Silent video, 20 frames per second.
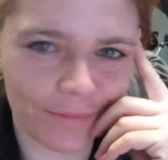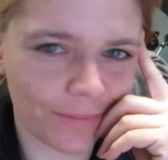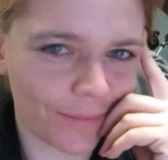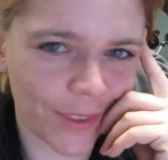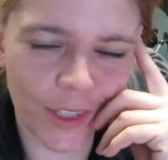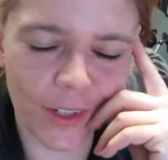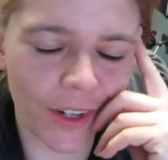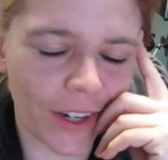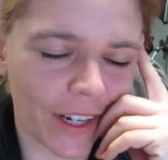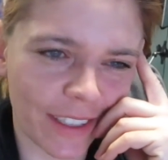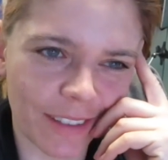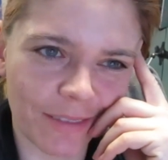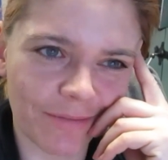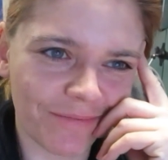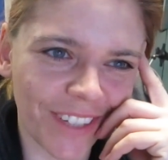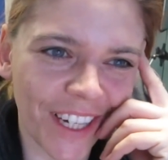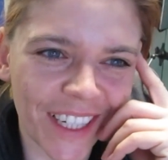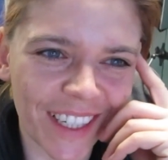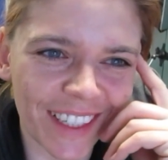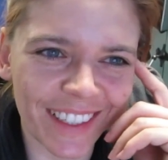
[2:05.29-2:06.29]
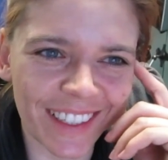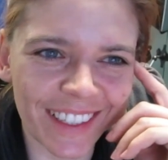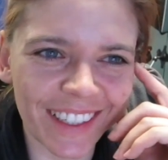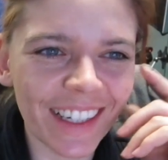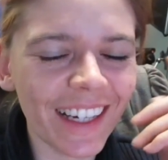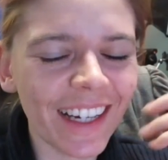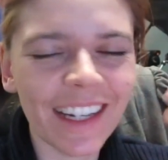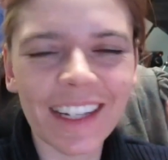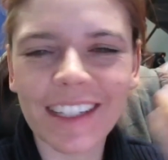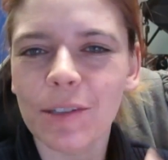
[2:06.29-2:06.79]
Sorry,
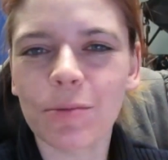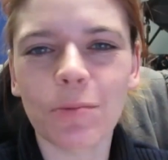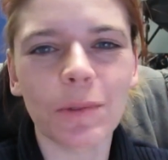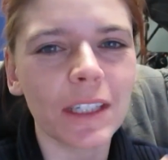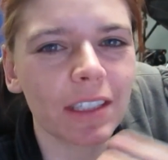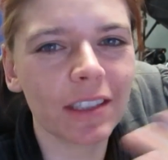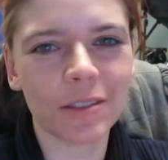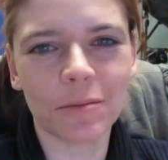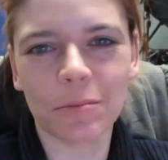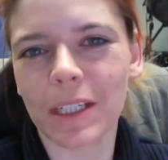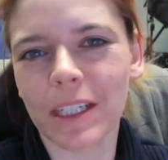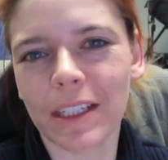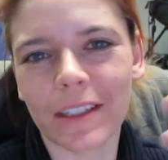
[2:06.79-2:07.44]
it's weird to me.